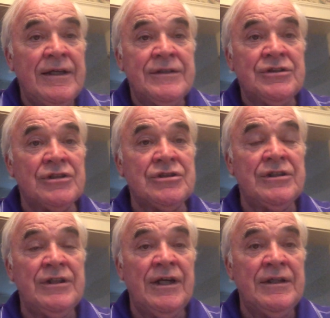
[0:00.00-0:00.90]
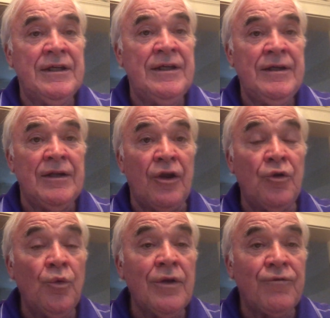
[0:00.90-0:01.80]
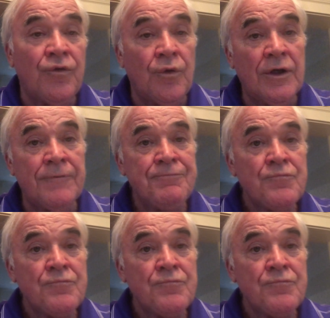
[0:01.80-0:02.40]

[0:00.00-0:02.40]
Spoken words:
It's just in the North Fork,